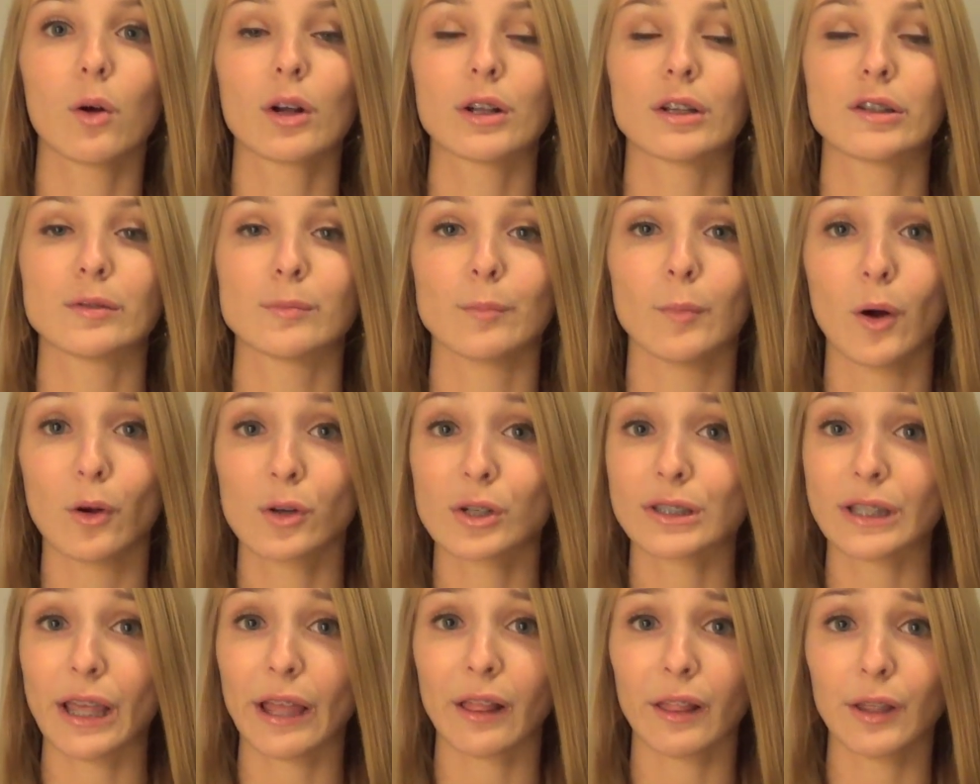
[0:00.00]
because
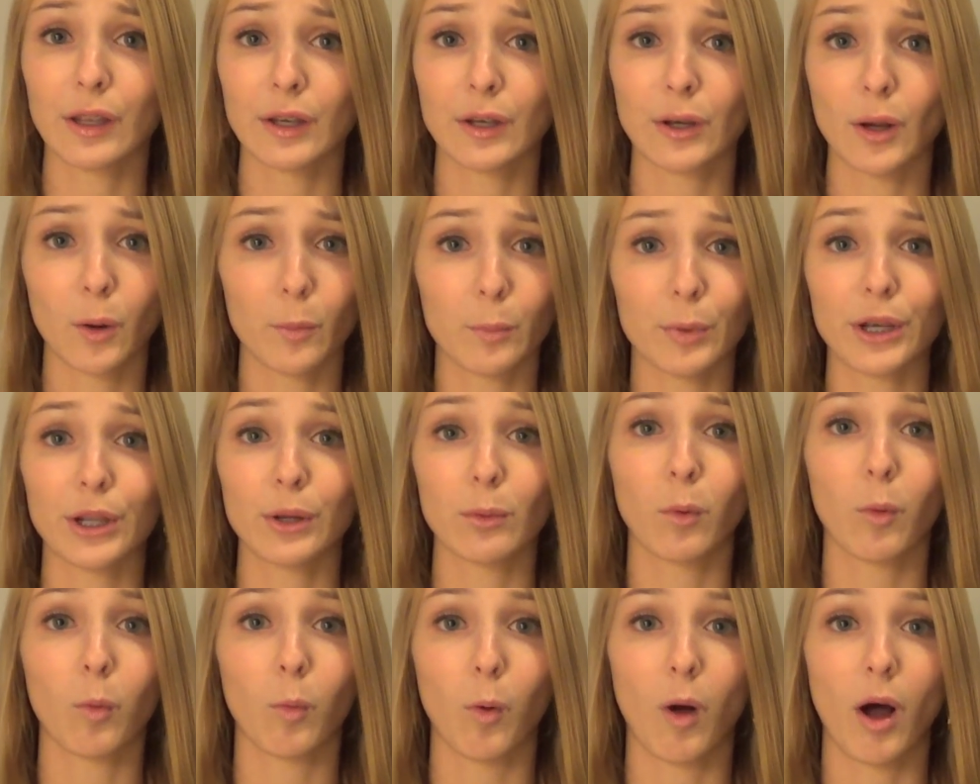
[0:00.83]
most likely nobody
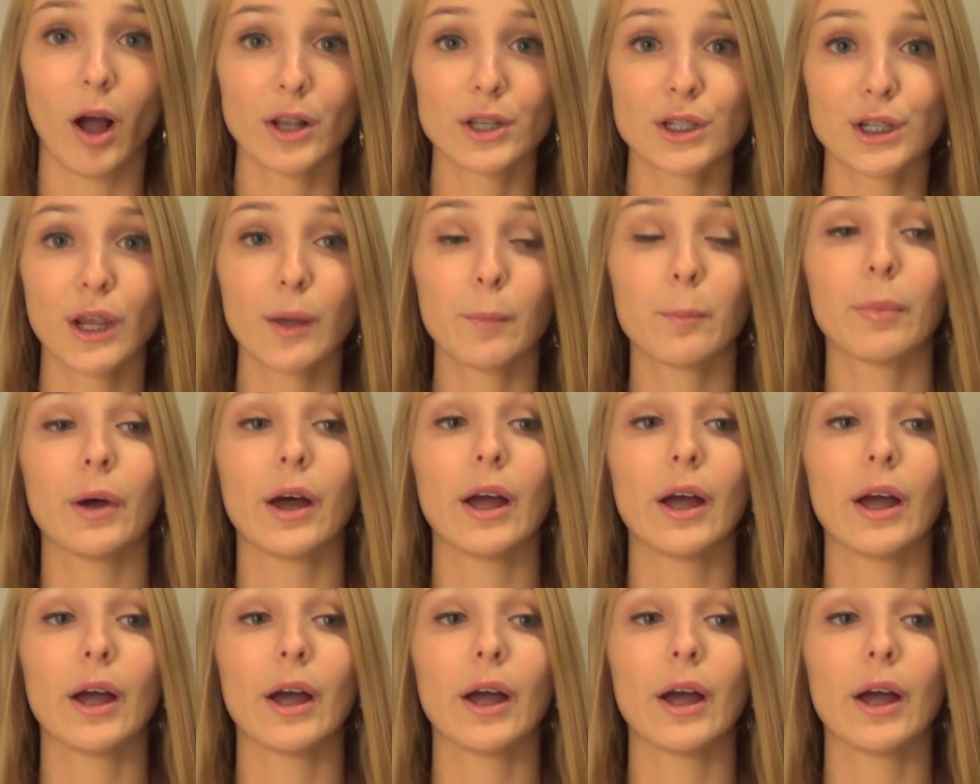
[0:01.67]
will watch it,